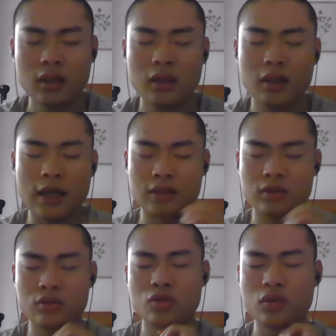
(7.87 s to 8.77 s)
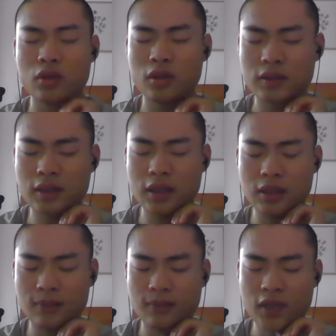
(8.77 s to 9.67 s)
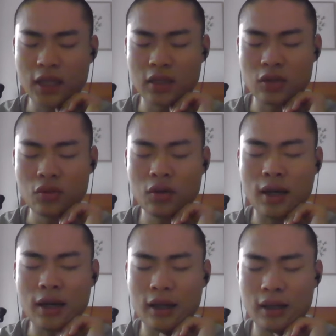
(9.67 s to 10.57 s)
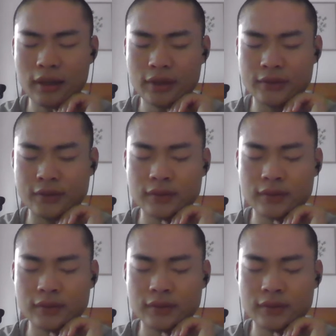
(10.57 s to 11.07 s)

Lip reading: like to your scheme, like you have